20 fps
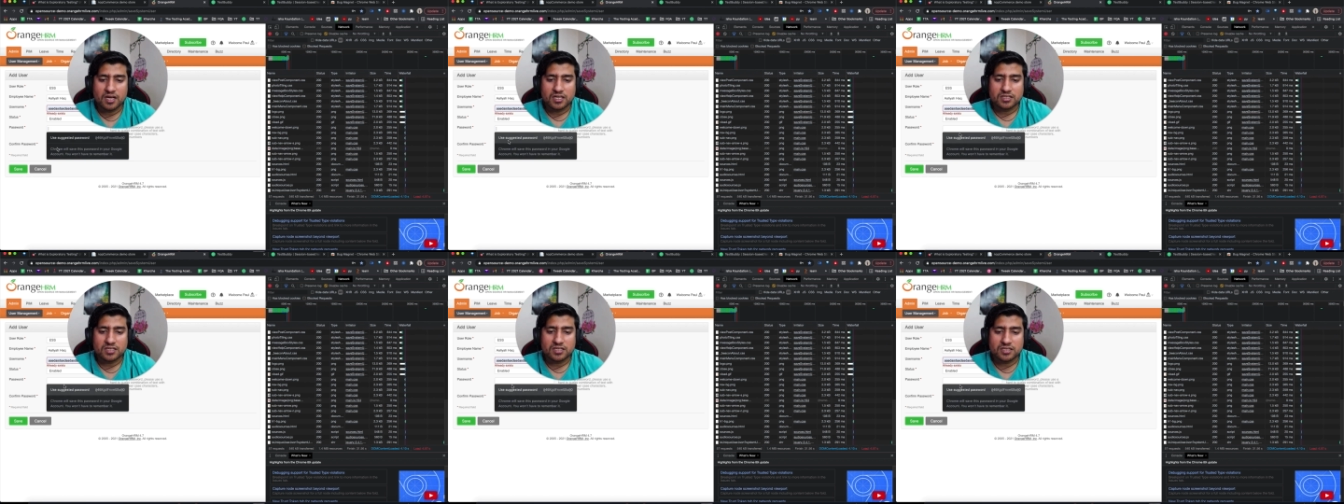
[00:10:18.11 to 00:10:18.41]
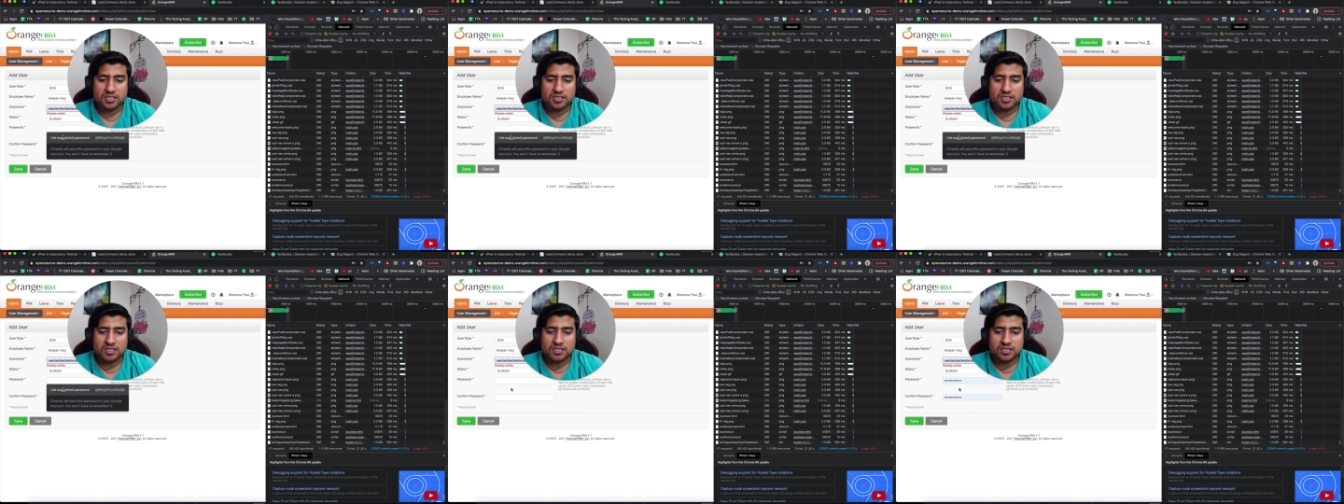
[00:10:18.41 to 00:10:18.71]
So
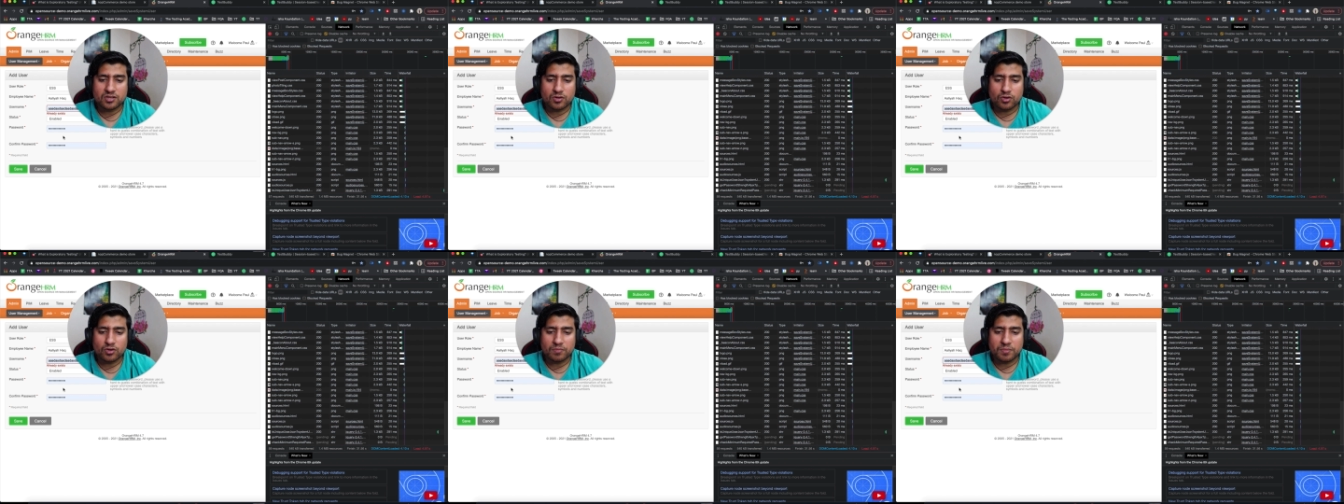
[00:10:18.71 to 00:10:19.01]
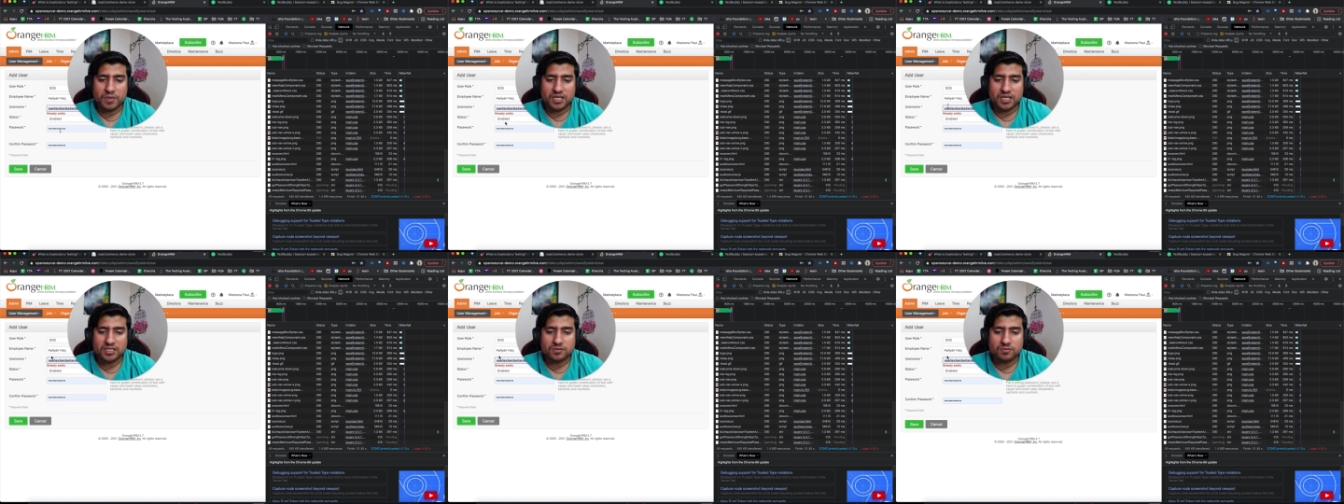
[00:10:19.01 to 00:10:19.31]
just a strong
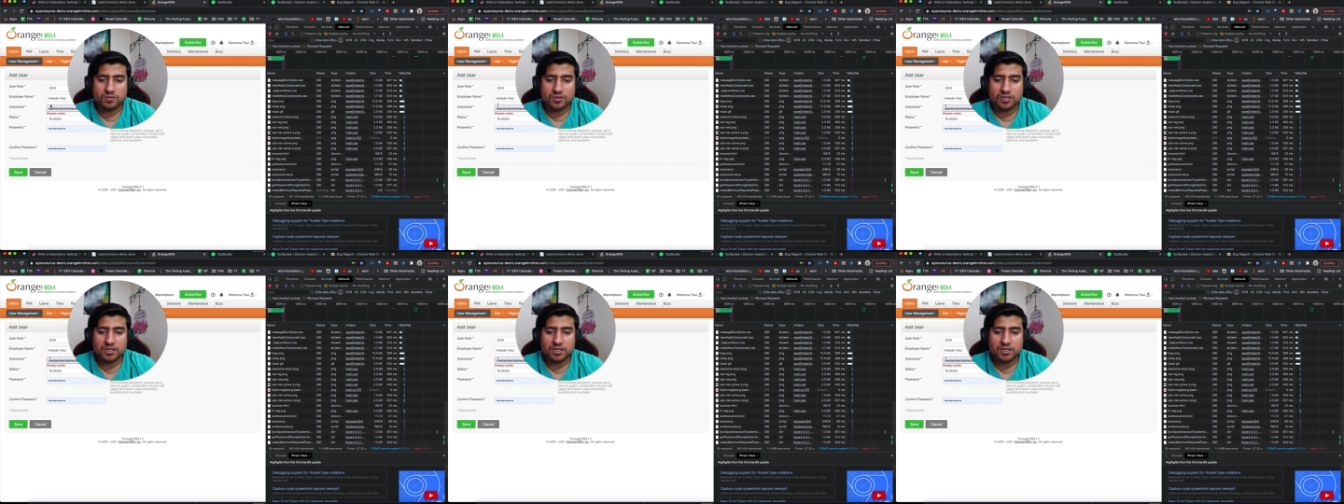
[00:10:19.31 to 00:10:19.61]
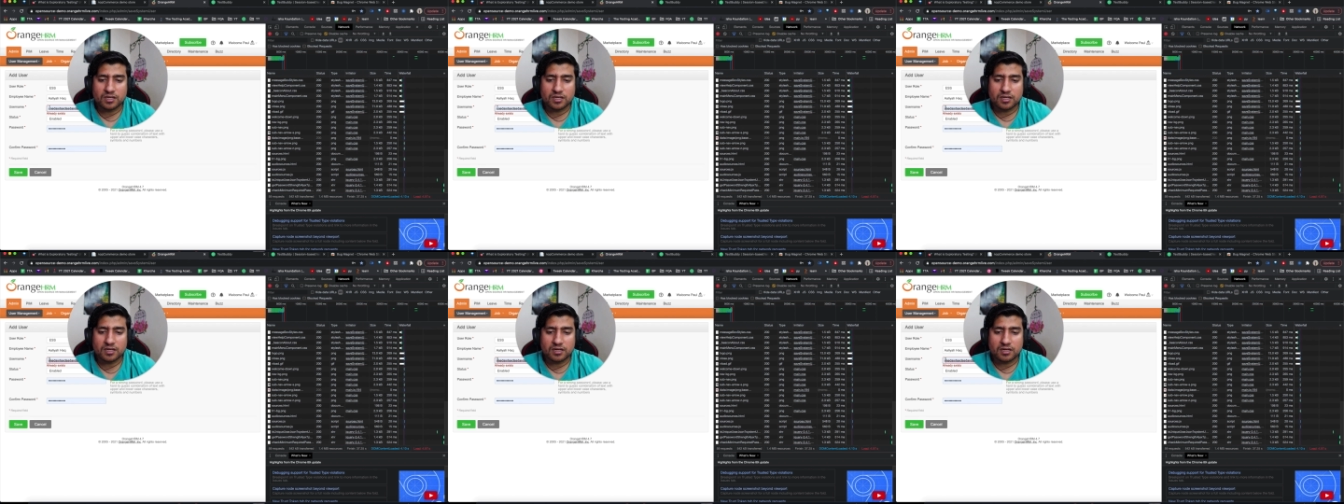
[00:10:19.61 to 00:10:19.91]
password.
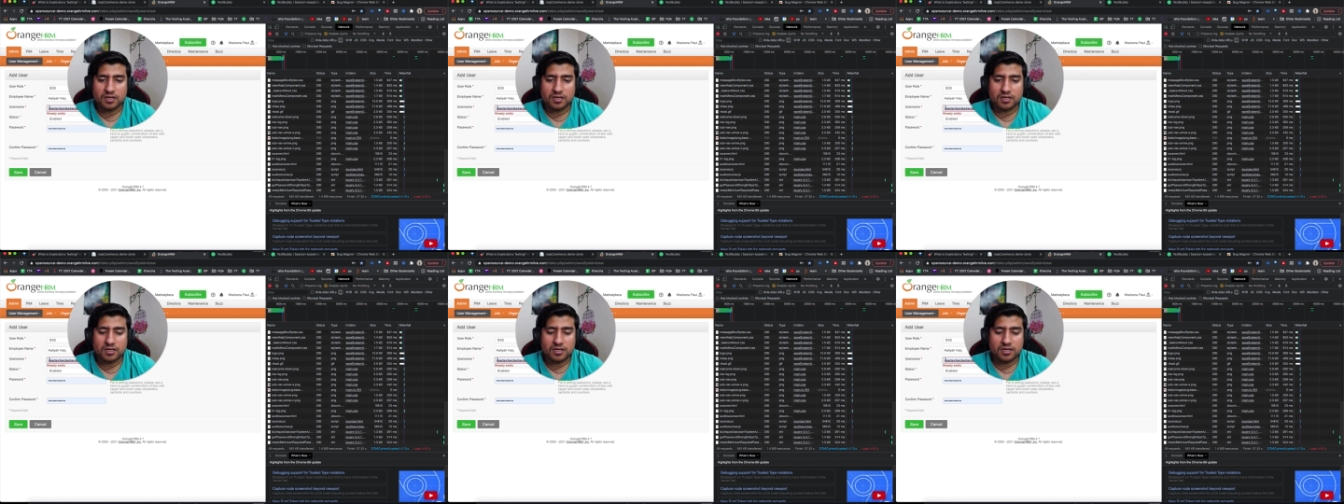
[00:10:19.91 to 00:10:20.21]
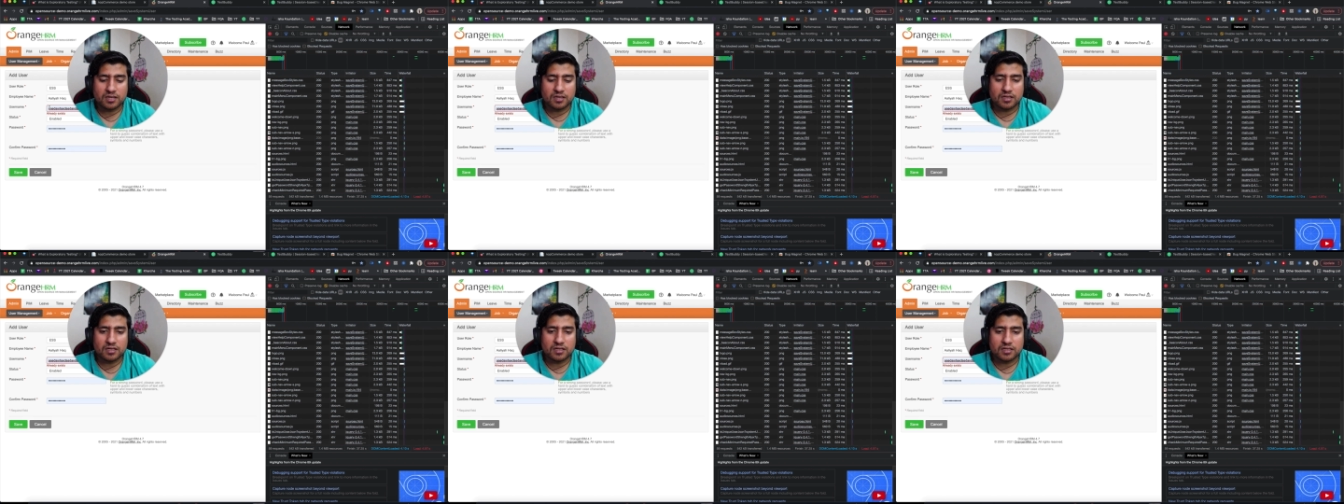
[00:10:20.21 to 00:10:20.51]

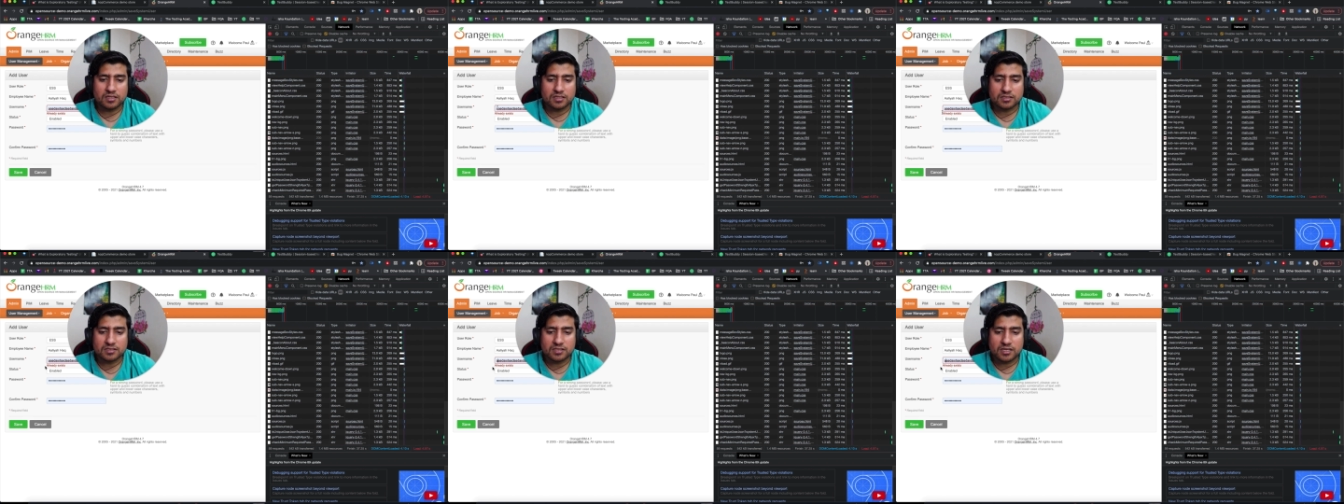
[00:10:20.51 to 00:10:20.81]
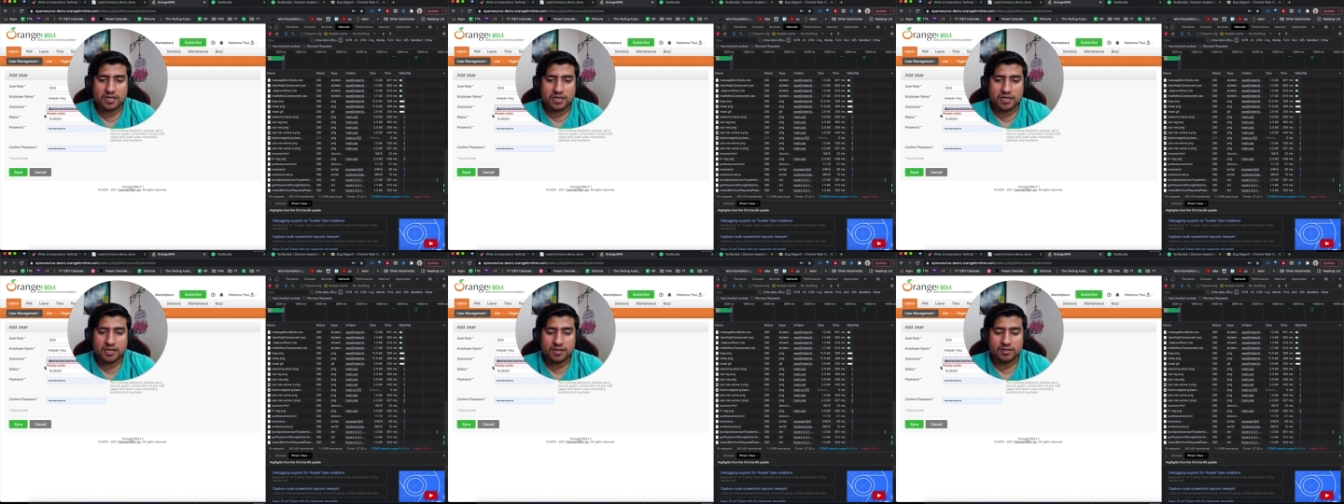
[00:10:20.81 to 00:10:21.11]
And I'll just
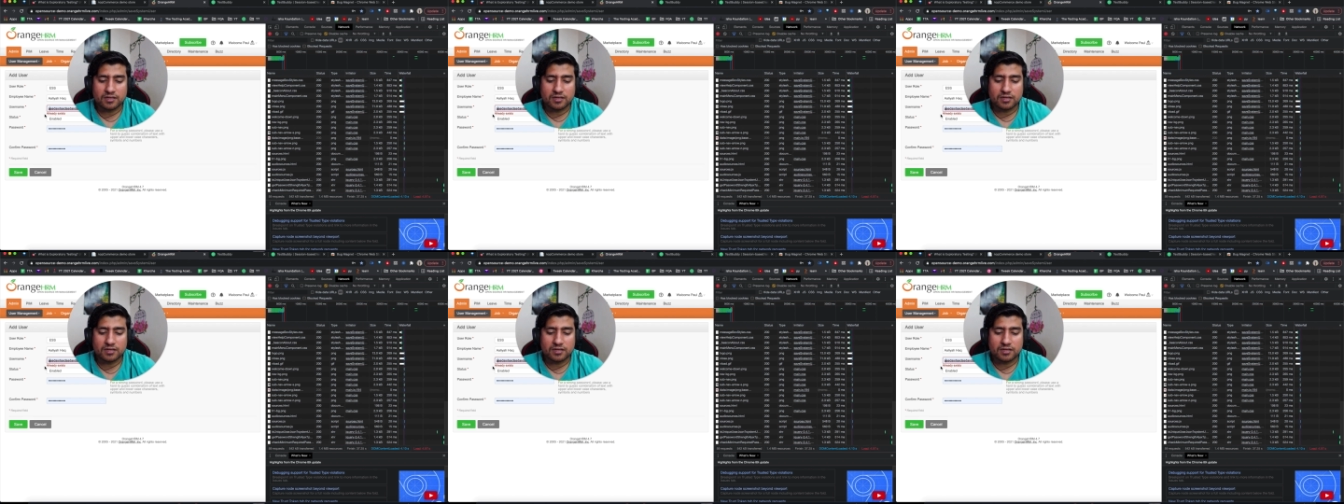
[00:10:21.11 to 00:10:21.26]
add